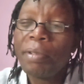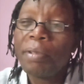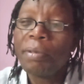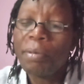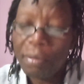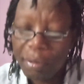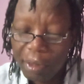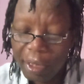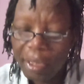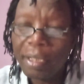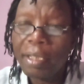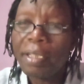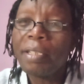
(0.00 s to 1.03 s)
you
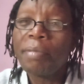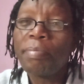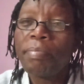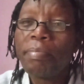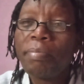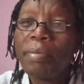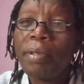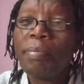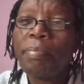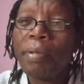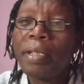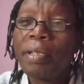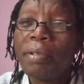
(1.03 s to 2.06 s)
contain these
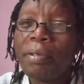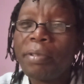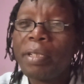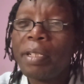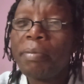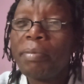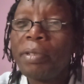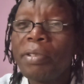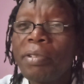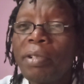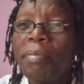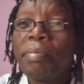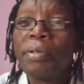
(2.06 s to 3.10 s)
particles that I'm
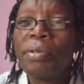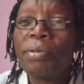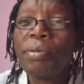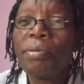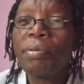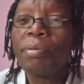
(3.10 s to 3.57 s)
describing to you.